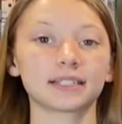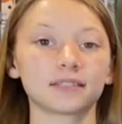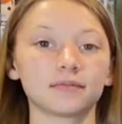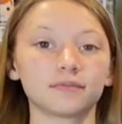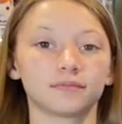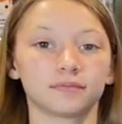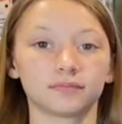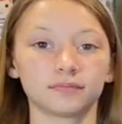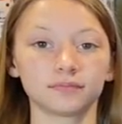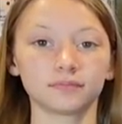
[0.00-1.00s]

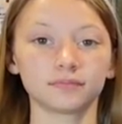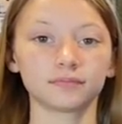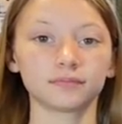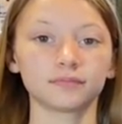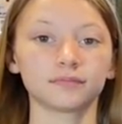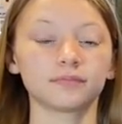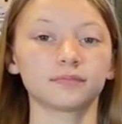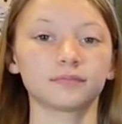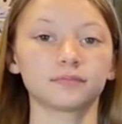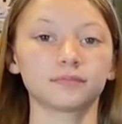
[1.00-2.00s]

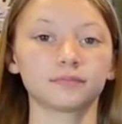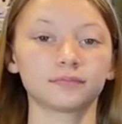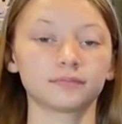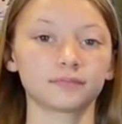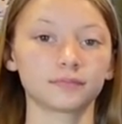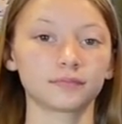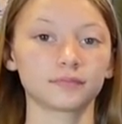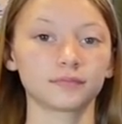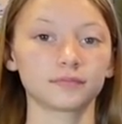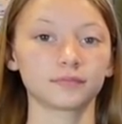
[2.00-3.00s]

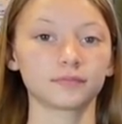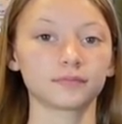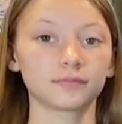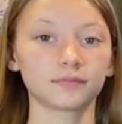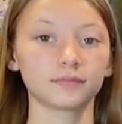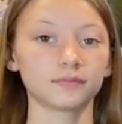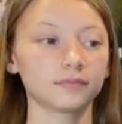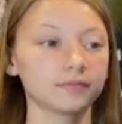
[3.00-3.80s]
The person shown says nothing.